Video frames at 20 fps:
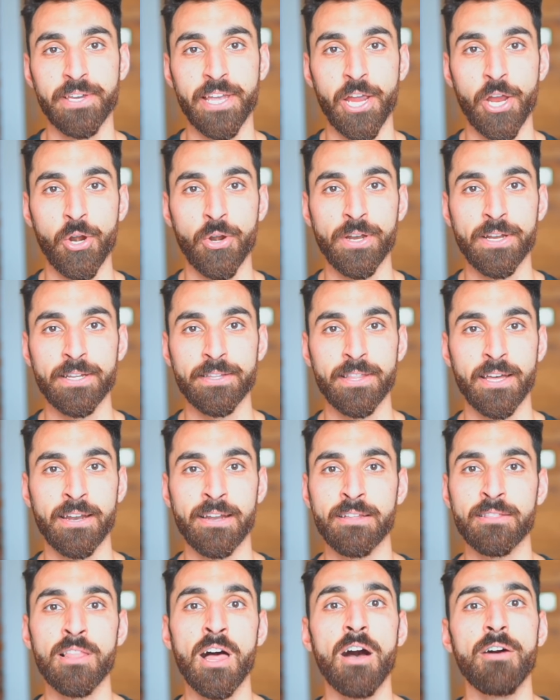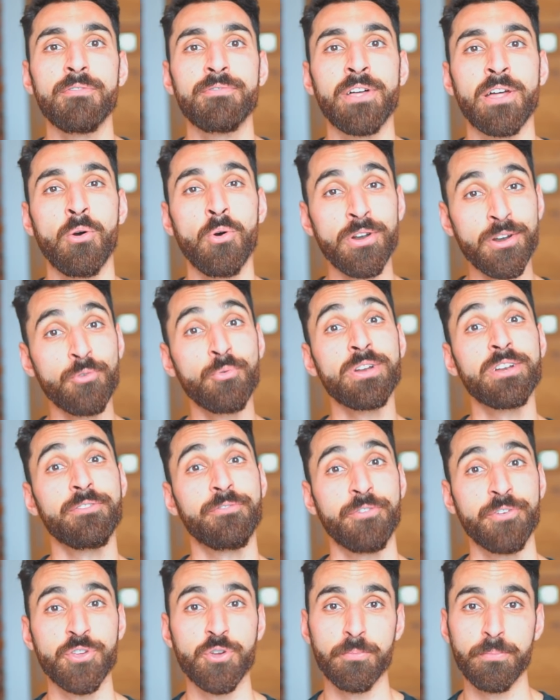Carrey that I love, that I want to read it
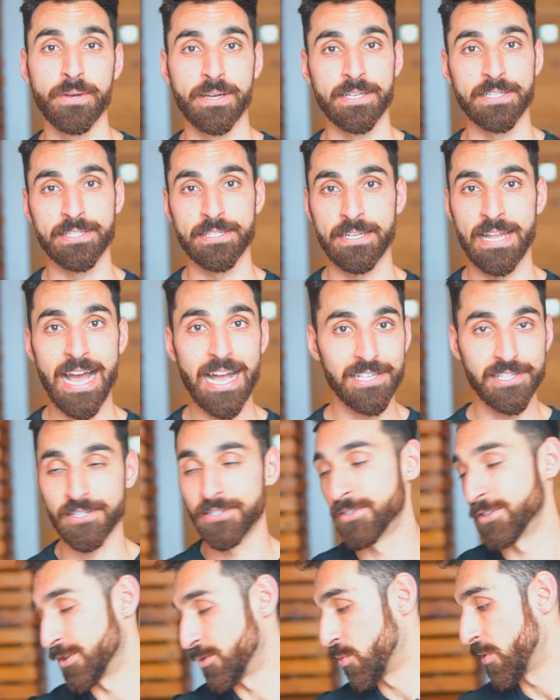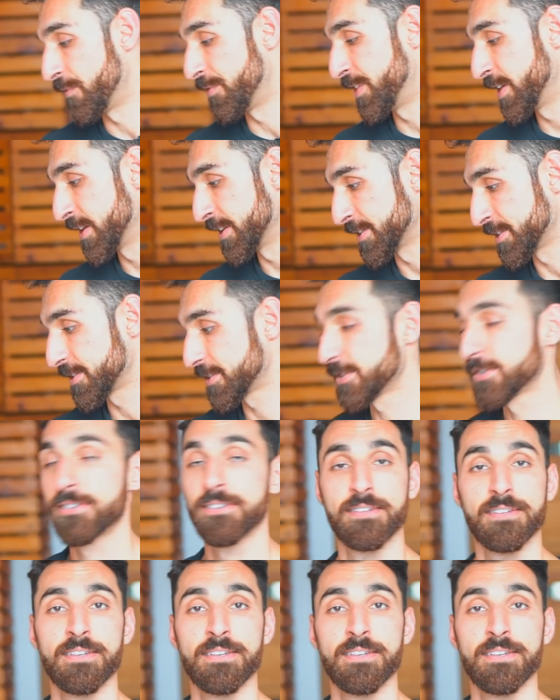for you because it has to do with this